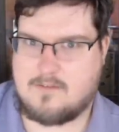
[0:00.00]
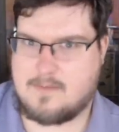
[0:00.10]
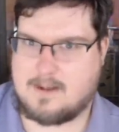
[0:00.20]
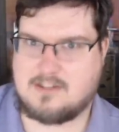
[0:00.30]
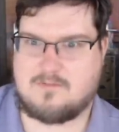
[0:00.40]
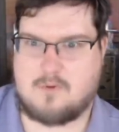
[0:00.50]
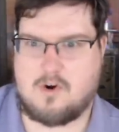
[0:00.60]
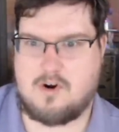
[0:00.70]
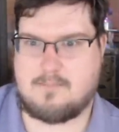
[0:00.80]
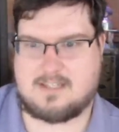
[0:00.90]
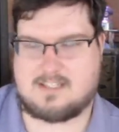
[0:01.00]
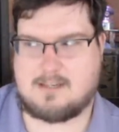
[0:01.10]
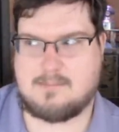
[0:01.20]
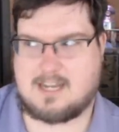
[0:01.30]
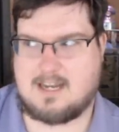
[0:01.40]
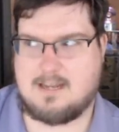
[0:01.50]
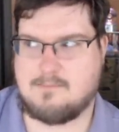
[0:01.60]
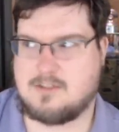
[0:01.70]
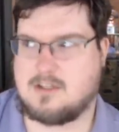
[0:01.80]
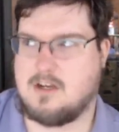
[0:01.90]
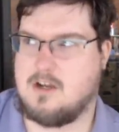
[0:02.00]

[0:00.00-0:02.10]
the Mountains of Morn, but sometimes